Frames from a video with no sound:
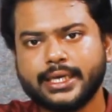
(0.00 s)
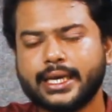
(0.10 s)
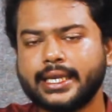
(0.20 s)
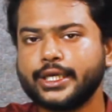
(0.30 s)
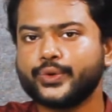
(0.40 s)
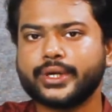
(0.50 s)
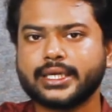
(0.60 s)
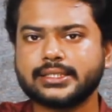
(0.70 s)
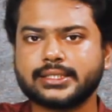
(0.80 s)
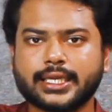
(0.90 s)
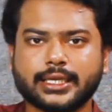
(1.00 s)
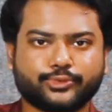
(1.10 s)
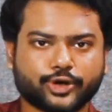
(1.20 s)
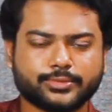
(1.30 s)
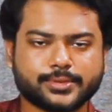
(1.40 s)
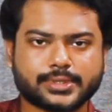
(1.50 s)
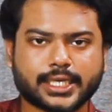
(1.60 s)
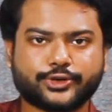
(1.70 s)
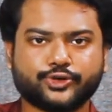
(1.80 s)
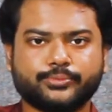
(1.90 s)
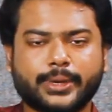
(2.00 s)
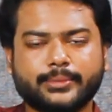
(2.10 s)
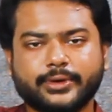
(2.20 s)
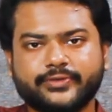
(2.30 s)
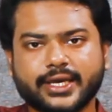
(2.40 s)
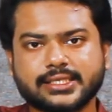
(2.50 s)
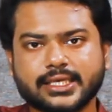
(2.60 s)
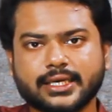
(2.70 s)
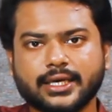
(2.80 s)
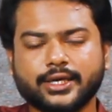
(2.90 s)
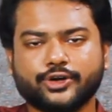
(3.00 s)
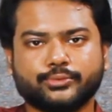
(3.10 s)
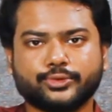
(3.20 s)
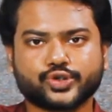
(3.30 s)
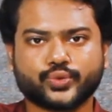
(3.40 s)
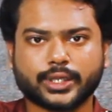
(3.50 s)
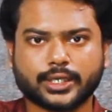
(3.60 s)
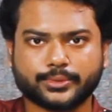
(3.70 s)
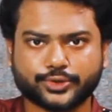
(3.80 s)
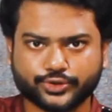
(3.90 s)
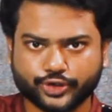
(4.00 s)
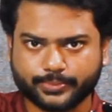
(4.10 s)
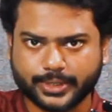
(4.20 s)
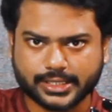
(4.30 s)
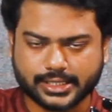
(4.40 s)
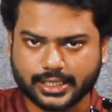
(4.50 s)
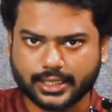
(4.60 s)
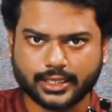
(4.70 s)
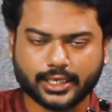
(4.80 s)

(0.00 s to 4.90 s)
any queries, any problems that you may be facing, you're most welcome to drop us a